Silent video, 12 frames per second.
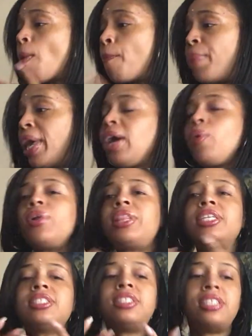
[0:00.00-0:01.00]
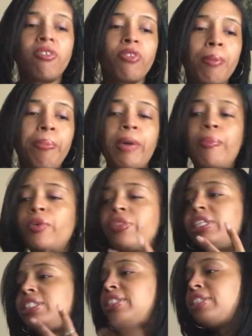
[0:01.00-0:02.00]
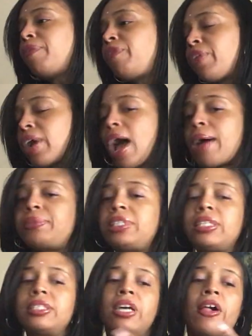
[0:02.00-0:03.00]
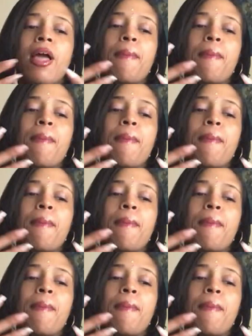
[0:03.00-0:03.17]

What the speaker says: being with these different people, these different options,